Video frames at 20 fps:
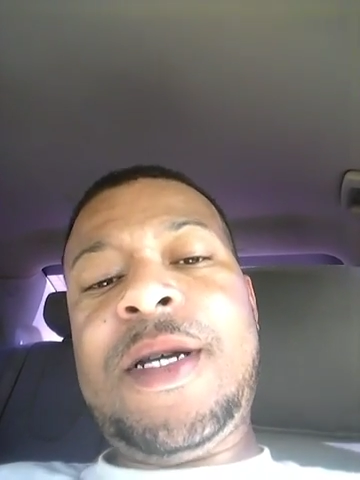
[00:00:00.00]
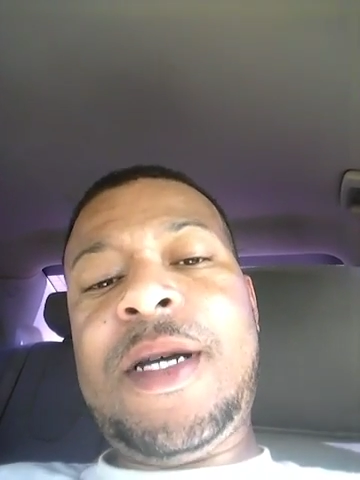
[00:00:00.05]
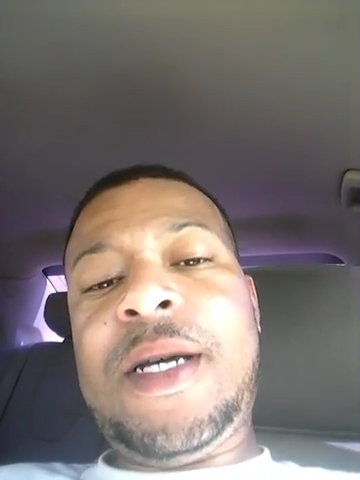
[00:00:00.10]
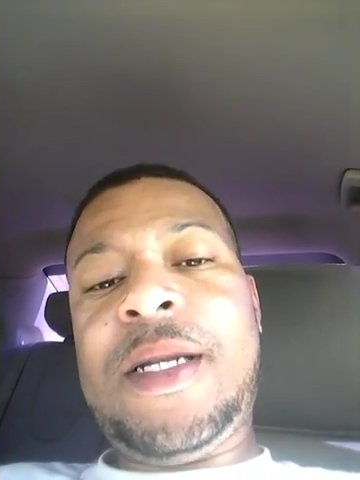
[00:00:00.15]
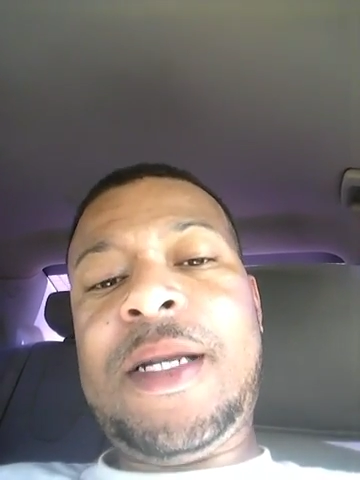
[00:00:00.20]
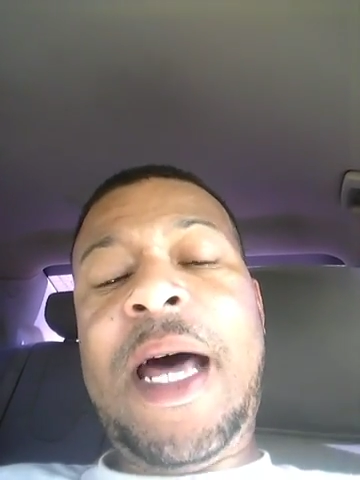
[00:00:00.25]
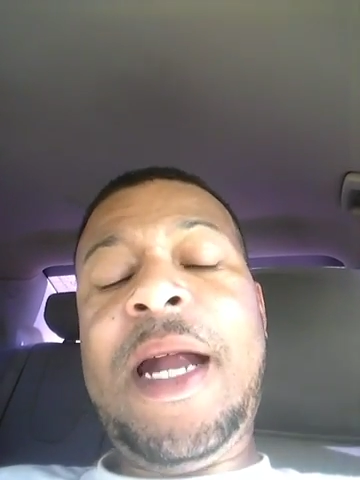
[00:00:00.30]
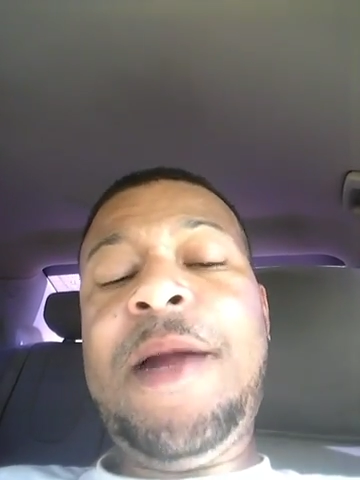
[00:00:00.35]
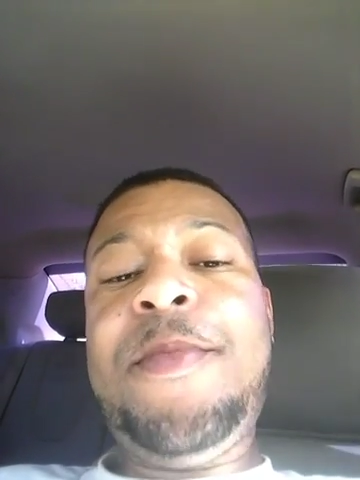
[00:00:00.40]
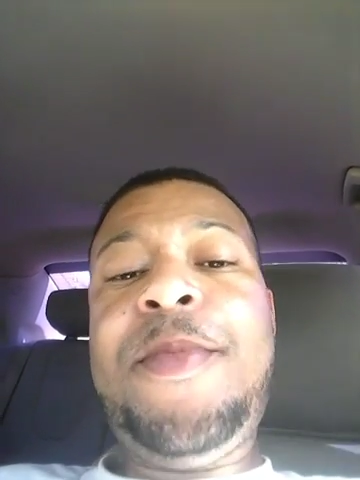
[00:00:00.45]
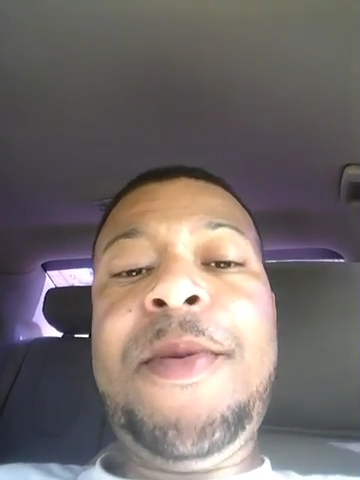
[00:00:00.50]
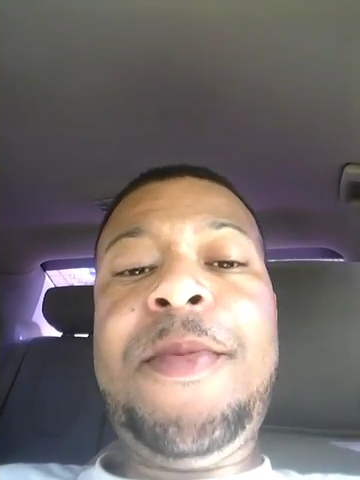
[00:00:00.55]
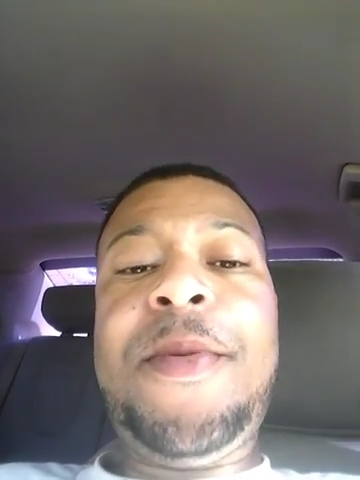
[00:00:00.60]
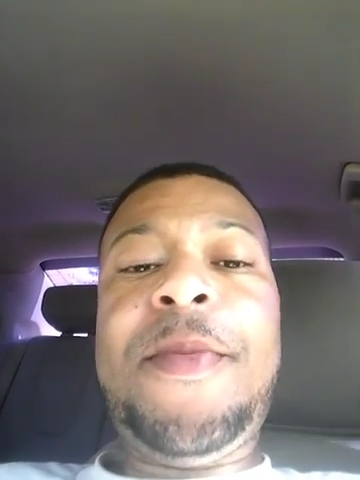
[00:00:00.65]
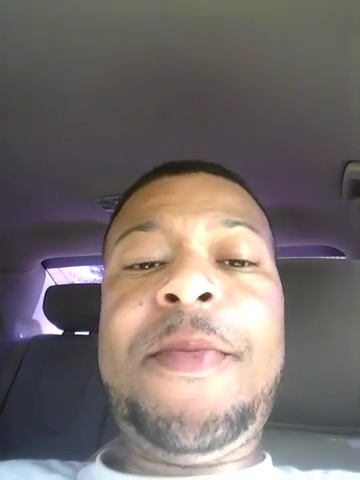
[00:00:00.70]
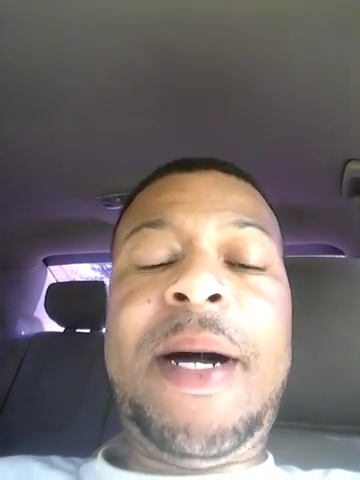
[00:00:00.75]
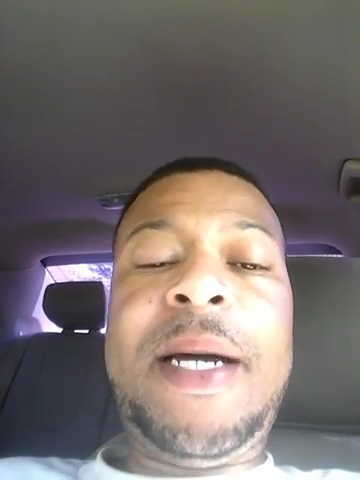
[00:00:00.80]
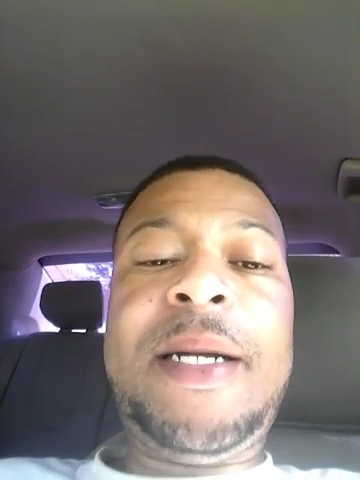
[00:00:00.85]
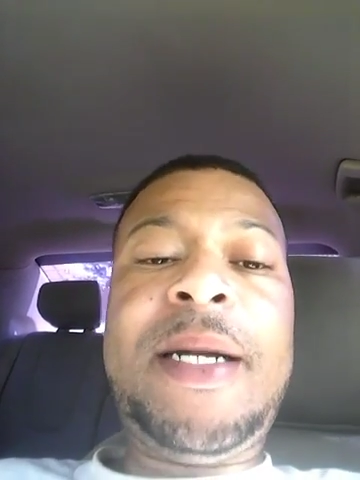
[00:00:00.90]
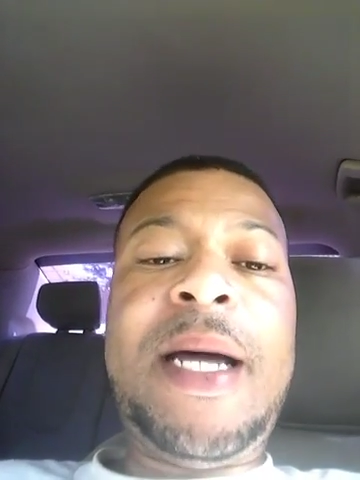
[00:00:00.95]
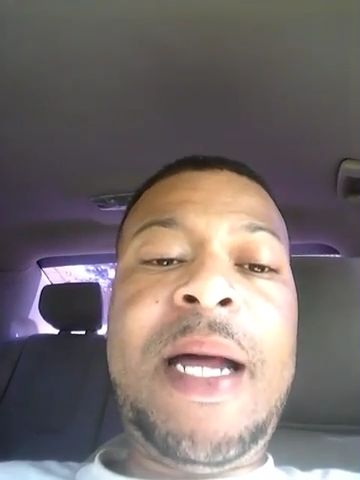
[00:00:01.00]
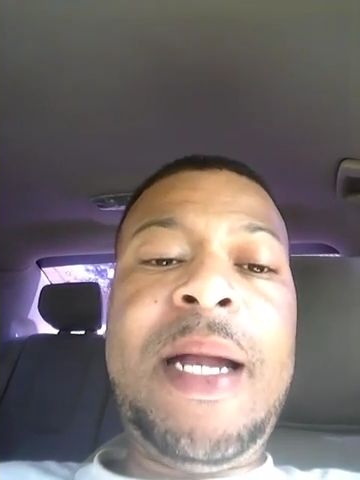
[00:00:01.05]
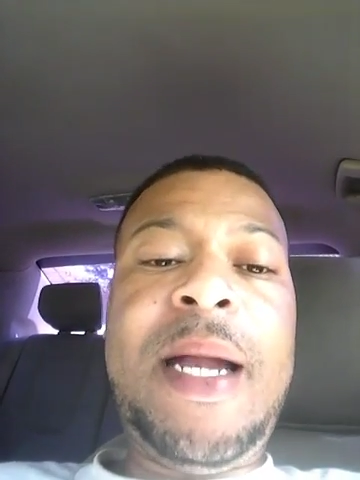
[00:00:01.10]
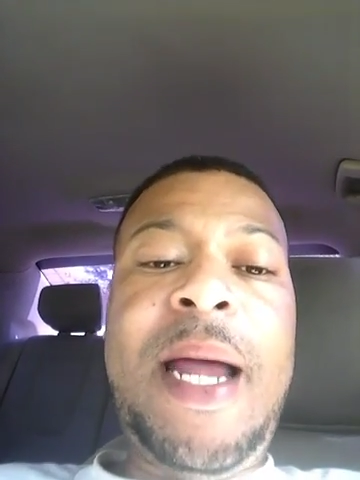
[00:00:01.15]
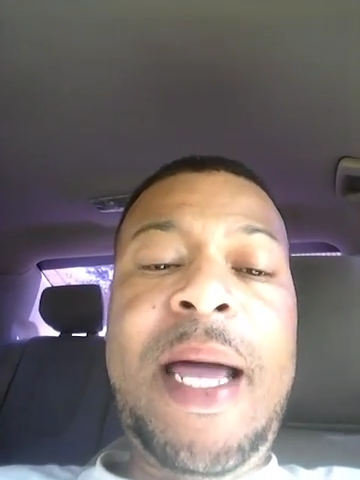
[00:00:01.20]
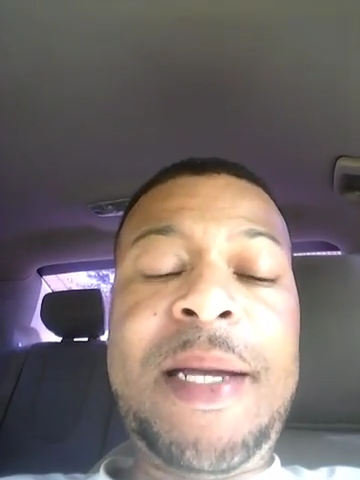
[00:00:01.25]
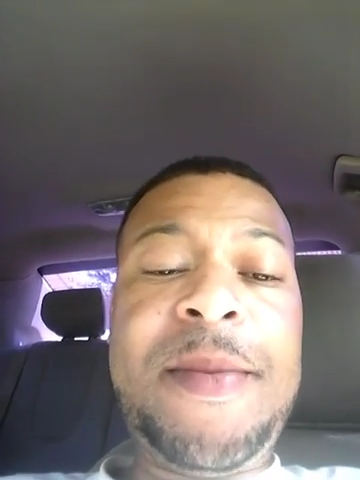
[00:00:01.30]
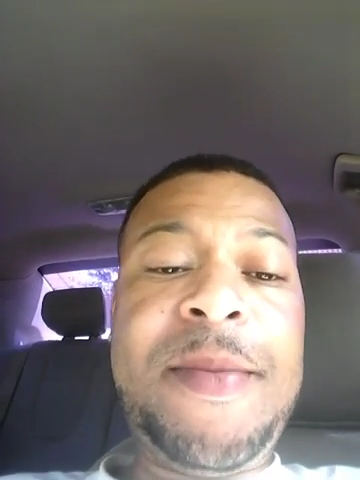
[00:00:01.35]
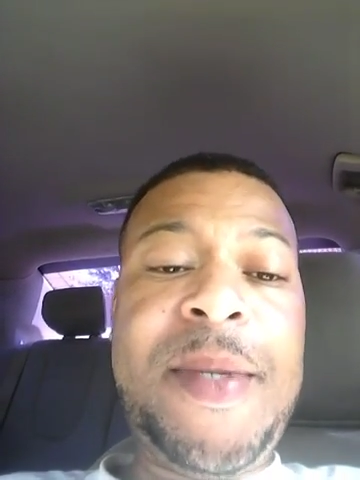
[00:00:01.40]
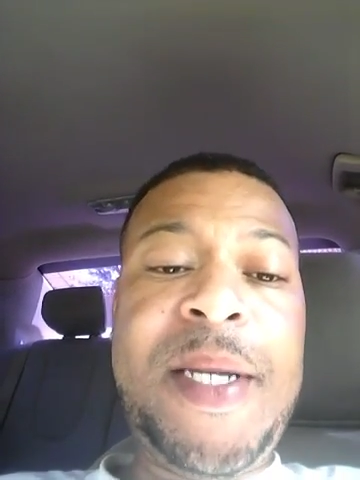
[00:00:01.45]
a lot of people might not
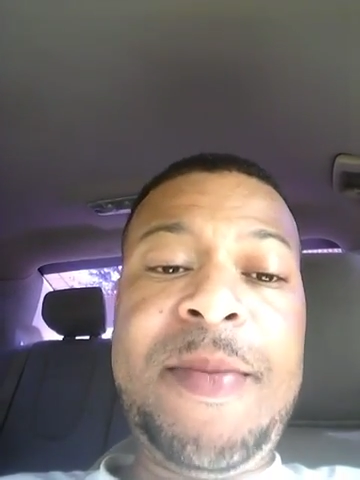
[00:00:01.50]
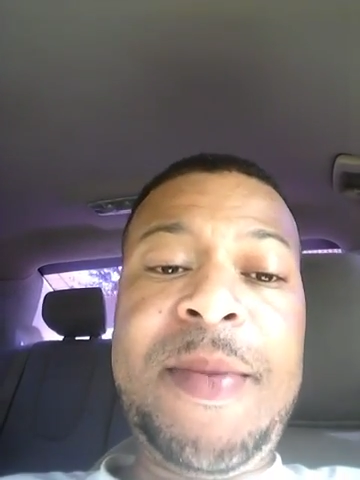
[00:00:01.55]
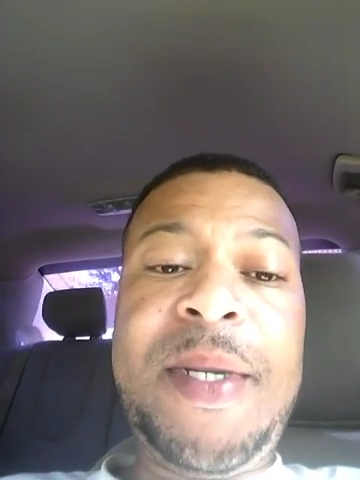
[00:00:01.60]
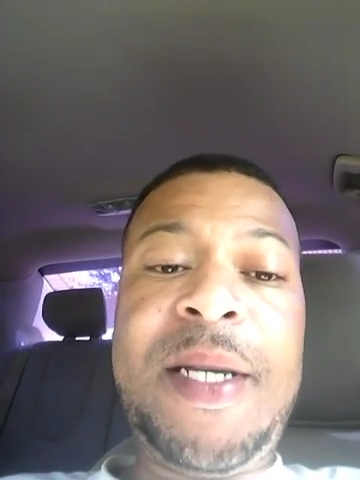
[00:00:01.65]
like me